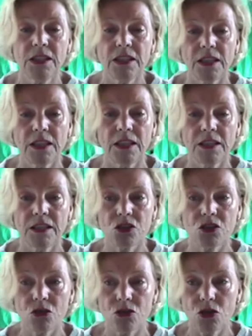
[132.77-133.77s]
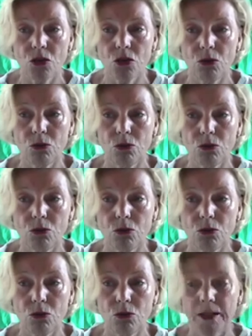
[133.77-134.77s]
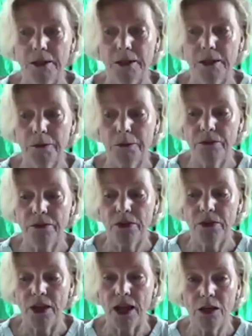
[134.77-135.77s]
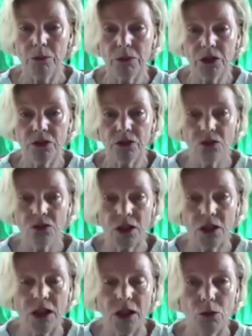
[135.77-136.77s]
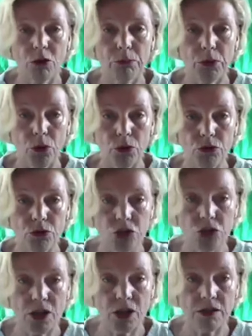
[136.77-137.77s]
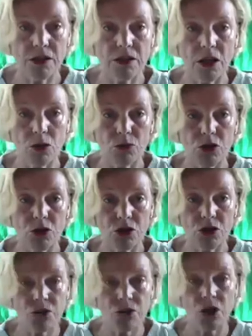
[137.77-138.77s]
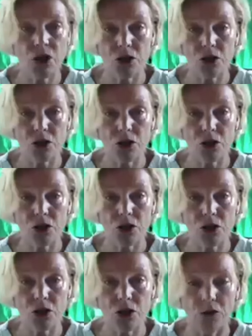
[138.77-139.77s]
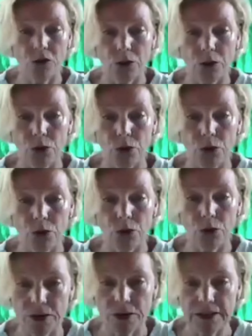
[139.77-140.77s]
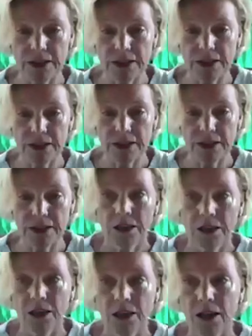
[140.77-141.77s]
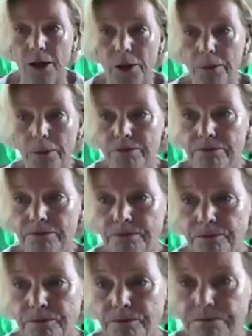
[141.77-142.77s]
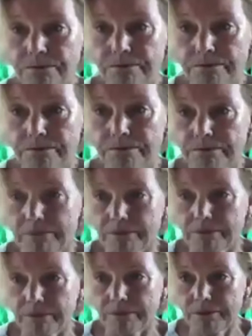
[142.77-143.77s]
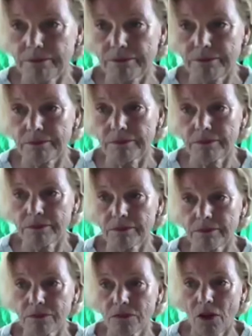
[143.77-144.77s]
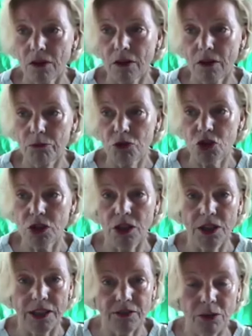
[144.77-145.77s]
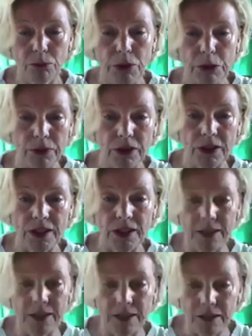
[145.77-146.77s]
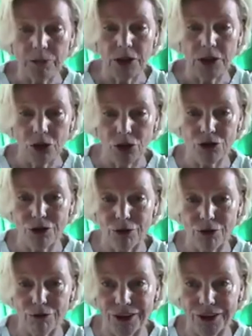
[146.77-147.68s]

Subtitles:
And it's also the element in our approach that distinguishes us from other approaches. I'm still letting people in because of